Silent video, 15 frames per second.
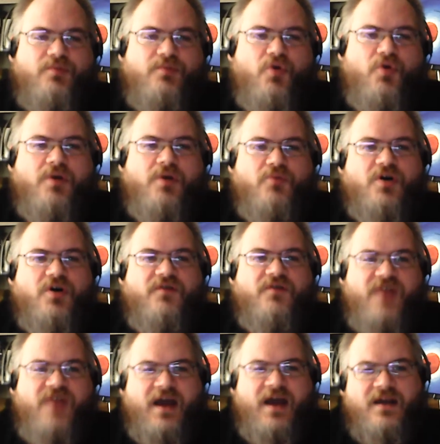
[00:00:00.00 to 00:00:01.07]
more and more
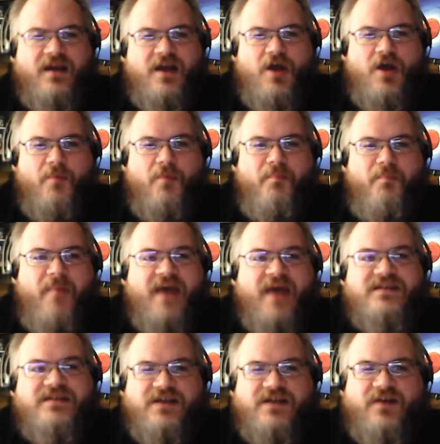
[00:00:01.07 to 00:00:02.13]
of that
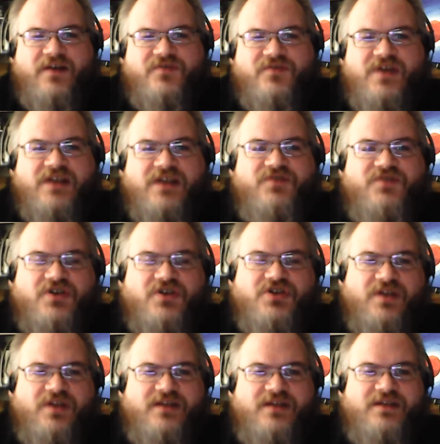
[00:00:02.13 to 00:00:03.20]
mix of science
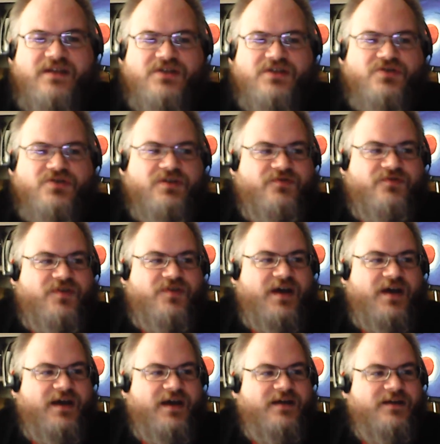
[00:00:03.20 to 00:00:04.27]
fiction that sort of
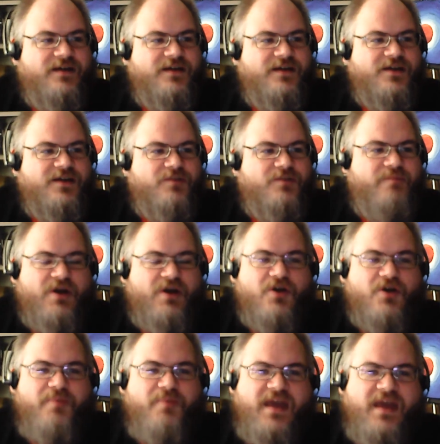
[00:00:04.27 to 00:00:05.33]

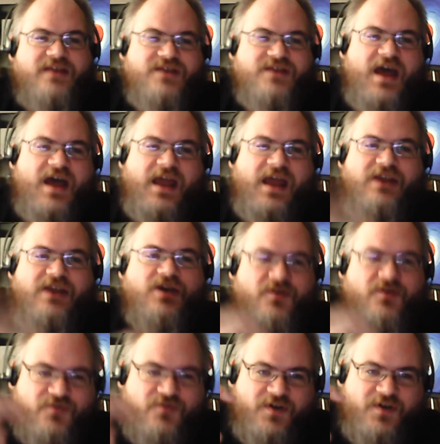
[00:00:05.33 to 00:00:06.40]
Barrier Peaks kind
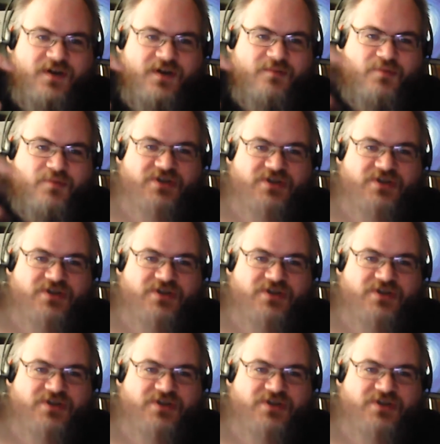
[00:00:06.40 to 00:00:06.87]
of put